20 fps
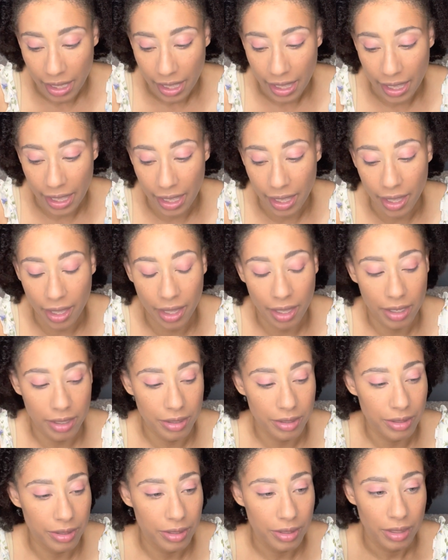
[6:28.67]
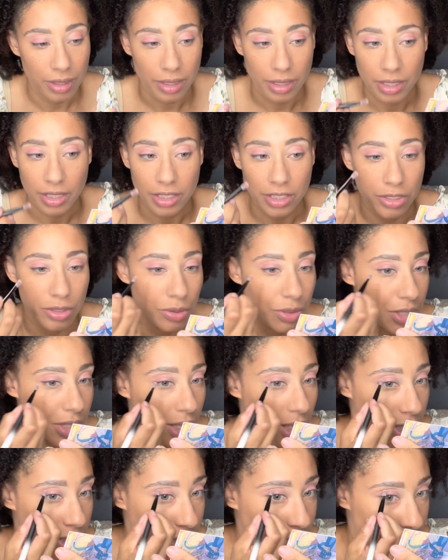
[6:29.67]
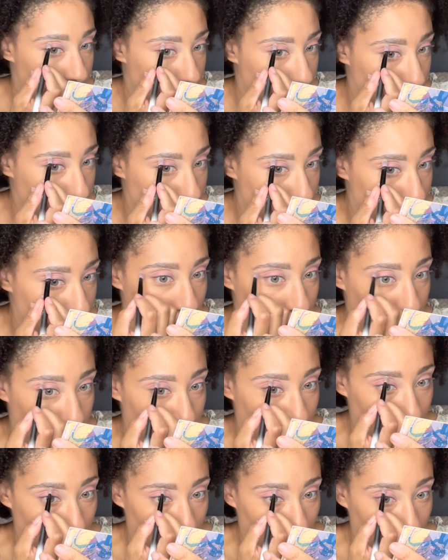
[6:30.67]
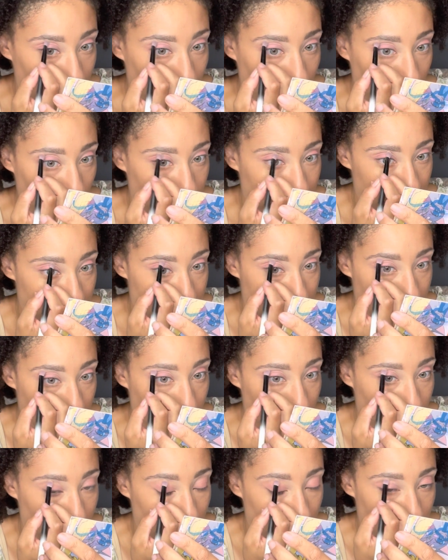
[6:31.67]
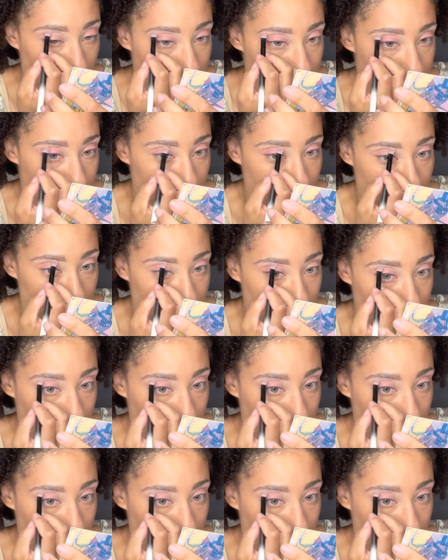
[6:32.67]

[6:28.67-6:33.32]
and you just feel a little bit self-conscious